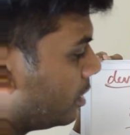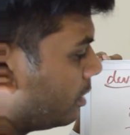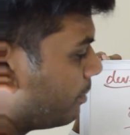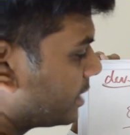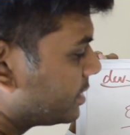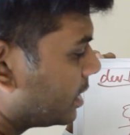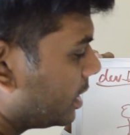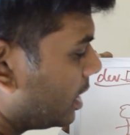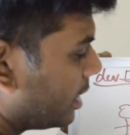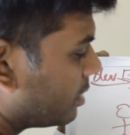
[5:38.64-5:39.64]

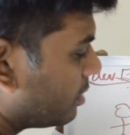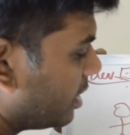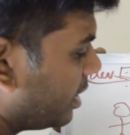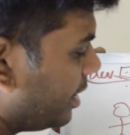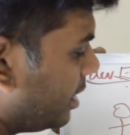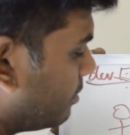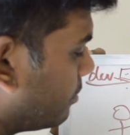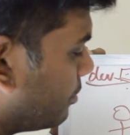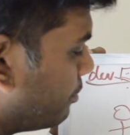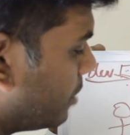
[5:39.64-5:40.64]
Basically, like, he
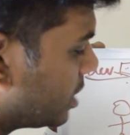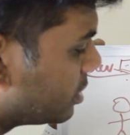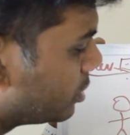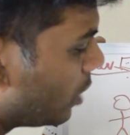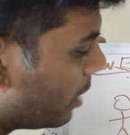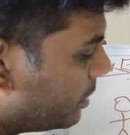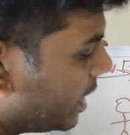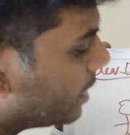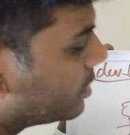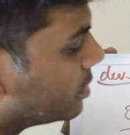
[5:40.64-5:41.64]
missed to
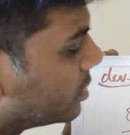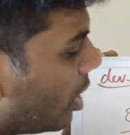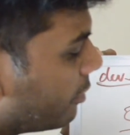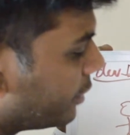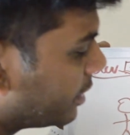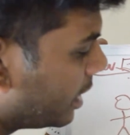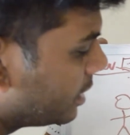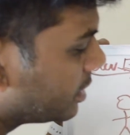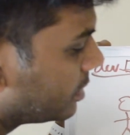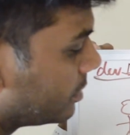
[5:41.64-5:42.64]
update this
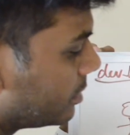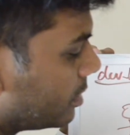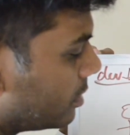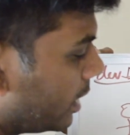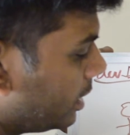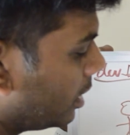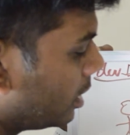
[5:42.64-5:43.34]
configuration, right?